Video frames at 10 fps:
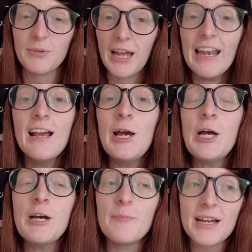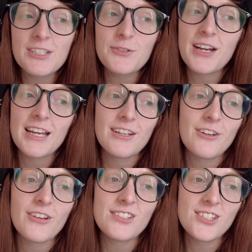But back to
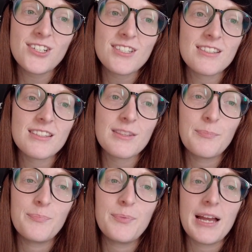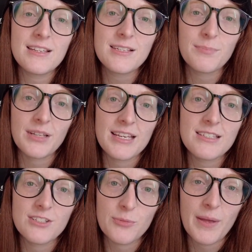Hokkaido, it's just the best
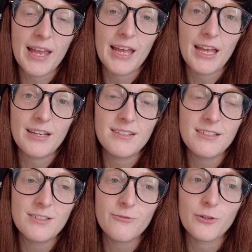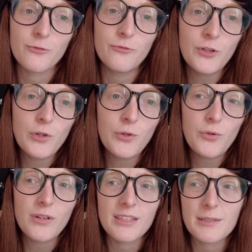place in Japan for
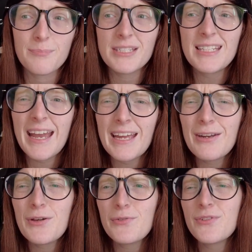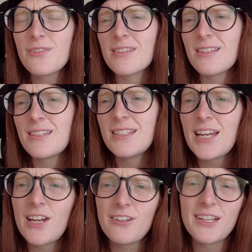food, like the potatoes, the
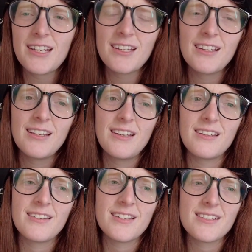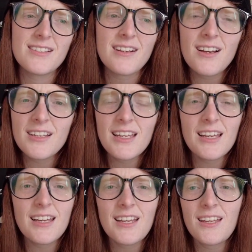dairy, the
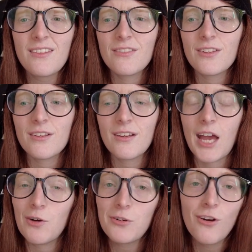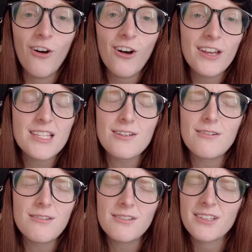zangi, the alcohol. It's
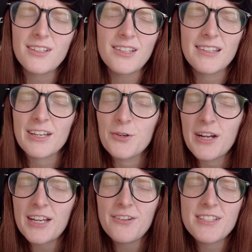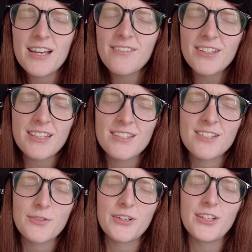all good. Like, Hokkaido has everything
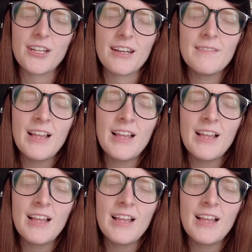that's so good.